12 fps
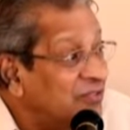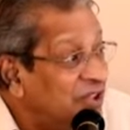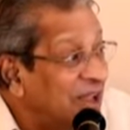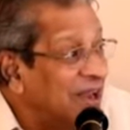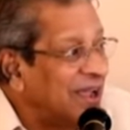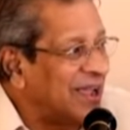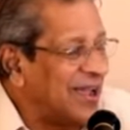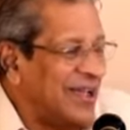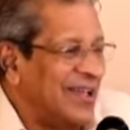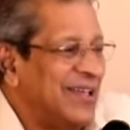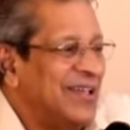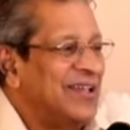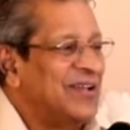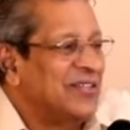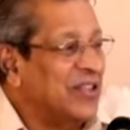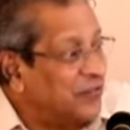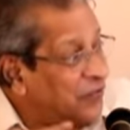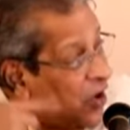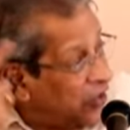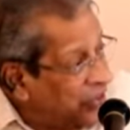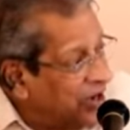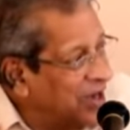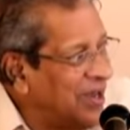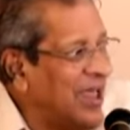Janaka, the
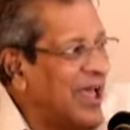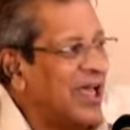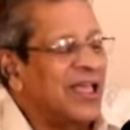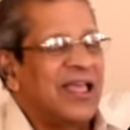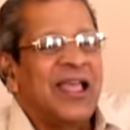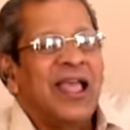father-in-law.